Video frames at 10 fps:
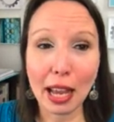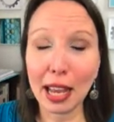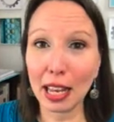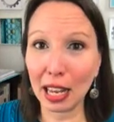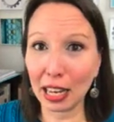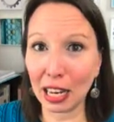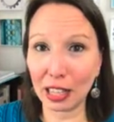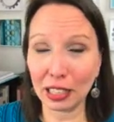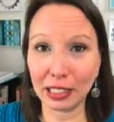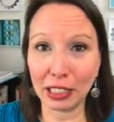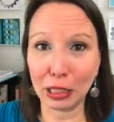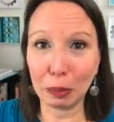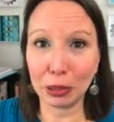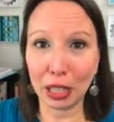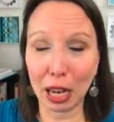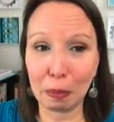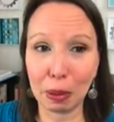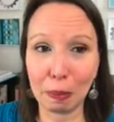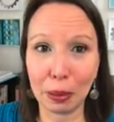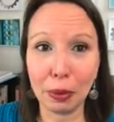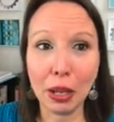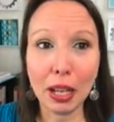in any of the systems that I promote.